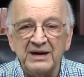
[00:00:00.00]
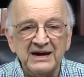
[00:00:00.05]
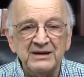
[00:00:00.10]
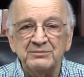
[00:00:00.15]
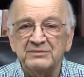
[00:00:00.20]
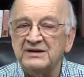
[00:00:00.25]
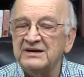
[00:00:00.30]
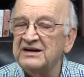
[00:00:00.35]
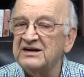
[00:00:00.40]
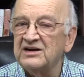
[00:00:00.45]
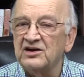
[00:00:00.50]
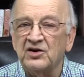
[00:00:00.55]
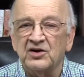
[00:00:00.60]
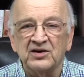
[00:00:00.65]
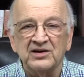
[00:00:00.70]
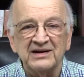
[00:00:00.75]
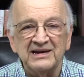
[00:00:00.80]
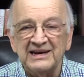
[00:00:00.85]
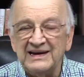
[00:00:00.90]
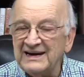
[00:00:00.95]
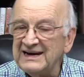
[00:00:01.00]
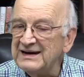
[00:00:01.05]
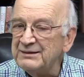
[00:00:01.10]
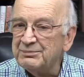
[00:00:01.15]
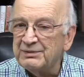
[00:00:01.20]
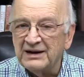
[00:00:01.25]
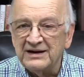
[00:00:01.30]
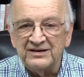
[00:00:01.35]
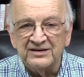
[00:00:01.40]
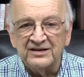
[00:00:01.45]
Bateman and Laura Linney
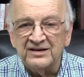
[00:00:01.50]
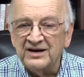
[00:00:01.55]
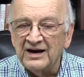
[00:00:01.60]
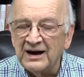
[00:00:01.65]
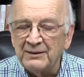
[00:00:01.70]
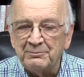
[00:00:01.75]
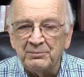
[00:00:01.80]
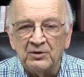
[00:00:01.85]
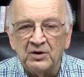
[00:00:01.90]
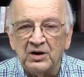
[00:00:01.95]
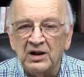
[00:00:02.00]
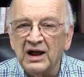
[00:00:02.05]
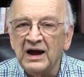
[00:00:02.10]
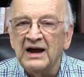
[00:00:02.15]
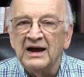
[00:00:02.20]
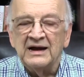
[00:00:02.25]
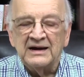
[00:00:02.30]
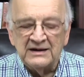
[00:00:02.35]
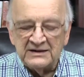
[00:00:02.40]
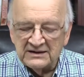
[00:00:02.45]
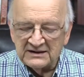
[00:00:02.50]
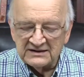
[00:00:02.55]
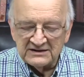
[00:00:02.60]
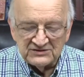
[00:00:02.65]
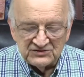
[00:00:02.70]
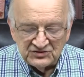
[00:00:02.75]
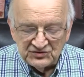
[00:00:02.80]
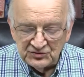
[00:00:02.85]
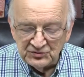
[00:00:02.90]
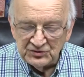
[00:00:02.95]
play the couple. Uh,
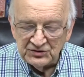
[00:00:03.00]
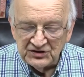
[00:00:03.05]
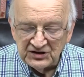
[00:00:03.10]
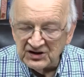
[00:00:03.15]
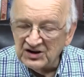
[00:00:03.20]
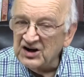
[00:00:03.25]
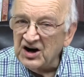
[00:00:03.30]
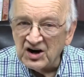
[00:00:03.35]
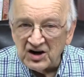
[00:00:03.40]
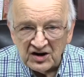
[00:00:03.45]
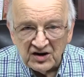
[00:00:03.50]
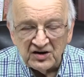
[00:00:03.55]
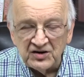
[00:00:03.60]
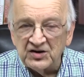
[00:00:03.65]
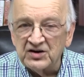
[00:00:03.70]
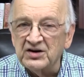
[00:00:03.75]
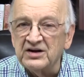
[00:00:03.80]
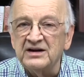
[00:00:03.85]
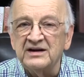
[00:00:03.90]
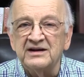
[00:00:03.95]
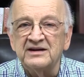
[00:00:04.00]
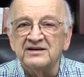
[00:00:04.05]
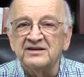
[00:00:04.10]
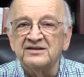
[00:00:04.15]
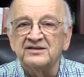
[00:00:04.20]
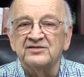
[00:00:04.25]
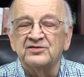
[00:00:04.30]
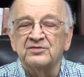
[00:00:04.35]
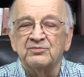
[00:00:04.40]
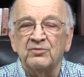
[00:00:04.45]
Julia Garner
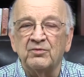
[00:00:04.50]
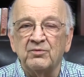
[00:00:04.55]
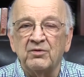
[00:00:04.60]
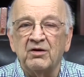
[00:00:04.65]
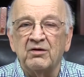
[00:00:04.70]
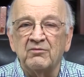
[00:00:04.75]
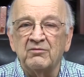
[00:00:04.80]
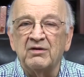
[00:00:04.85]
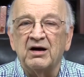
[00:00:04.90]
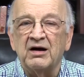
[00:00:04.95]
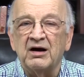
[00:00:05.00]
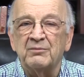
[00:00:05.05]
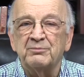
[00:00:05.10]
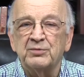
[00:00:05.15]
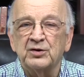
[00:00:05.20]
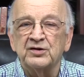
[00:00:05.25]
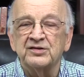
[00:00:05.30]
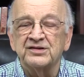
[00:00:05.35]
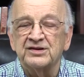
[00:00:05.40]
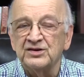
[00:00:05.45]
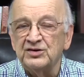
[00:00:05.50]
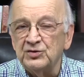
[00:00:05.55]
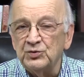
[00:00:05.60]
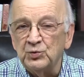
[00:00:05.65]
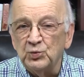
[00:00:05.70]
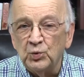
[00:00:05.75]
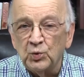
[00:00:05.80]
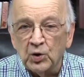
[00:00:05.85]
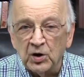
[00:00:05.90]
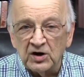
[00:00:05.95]
is a person who
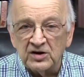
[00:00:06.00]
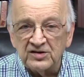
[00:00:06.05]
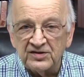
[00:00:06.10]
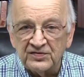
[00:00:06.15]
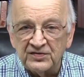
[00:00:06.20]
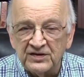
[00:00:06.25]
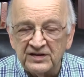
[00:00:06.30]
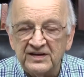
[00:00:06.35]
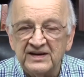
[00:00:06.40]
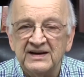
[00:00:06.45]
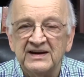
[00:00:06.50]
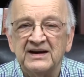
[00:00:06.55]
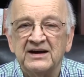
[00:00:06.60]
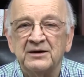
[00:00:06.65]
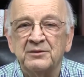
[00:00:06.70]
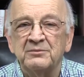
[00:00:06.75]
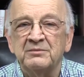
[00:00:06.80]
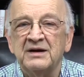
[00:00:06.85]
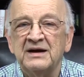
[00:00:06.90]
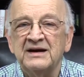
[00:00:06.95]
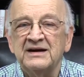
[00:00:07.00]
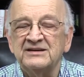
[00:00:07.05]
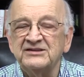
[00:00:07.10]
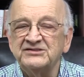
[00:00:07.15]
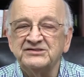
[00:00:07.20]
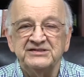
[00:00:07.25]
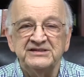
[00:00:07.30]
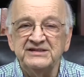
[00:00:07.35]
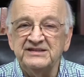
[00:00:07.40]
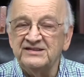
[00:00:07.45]
works for them.
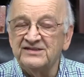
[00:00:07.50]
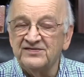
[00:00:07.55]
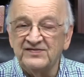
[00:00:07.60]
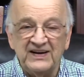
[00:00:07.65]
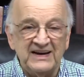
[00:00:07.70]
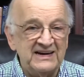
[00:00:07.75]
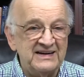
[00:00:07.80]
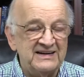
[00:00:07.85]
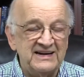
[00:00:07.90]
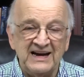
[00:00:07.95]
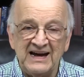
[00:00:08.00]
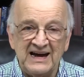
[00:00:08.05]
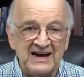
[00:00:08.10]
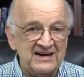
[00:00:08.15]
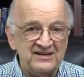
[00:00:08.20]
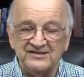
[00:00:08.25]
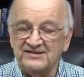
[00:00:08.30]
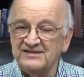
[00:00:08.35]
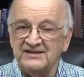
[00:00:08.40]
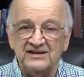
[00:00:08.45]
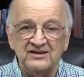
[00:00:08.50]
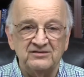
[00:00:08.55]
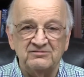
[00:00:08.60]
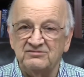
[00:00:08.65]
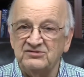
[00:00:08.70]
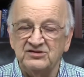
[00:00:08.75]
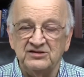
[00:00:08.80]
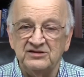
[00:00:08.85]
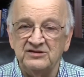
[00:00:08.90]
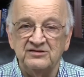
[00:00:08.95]
She's fantastic.
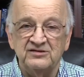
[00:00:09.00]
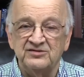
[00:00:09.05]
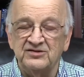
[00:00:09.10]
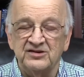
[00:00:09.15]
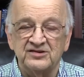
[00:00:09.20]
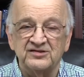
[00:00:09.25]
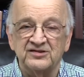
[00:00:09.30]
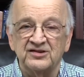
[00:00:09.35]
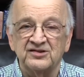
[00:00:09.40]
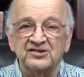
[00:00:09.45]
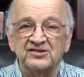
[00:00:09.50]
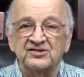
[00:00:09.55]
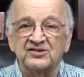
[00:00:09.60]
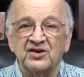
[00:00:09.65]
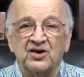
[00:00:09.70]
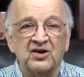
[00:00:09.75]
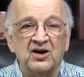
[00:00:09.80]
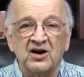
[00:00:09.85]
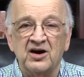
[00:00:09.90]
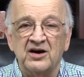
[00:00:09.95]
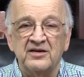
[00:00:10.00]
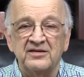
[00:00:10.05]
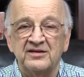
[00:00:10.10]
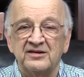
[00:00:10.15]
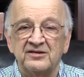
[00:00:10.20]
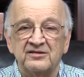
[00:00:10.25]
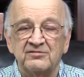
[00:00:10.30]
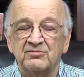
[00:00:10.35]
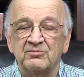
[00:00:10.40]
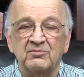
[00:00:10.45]
She's just a star
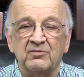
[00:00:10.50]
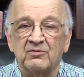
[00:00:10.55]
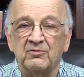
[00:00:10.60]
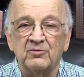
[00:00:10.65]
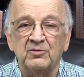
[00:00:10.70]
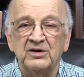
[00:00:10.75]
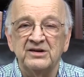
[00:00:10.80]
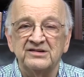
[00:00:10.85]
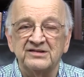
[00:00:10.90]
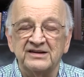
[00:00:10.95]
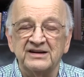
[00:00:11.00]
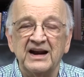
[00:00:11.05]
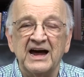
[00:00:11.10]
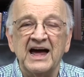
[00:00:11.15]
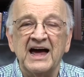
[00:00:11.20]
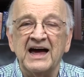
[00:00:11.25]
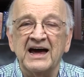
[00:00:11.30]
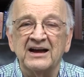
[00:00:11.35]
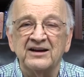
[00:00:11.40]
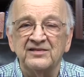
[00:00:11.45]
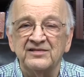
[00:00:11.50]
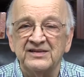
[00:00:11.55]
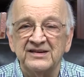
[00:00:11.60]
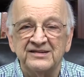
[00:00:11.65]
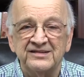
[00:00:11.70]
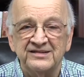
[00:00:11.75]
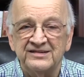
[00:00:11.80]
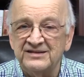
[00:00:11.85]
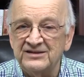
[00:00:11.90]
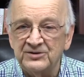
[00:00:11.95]
that's risen out of
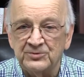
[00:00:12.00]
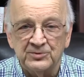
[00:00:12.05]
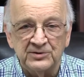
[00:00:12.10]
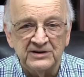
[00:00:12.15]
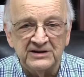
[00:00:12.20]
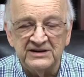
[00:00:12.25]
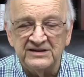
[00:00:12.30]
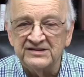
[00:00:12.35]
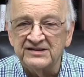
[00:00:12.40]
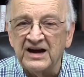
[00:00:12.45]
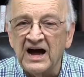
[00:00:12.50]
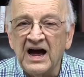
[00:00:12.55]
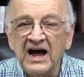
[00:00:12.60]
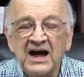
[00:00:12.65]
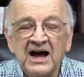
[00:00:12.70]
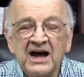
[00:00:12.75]
this series.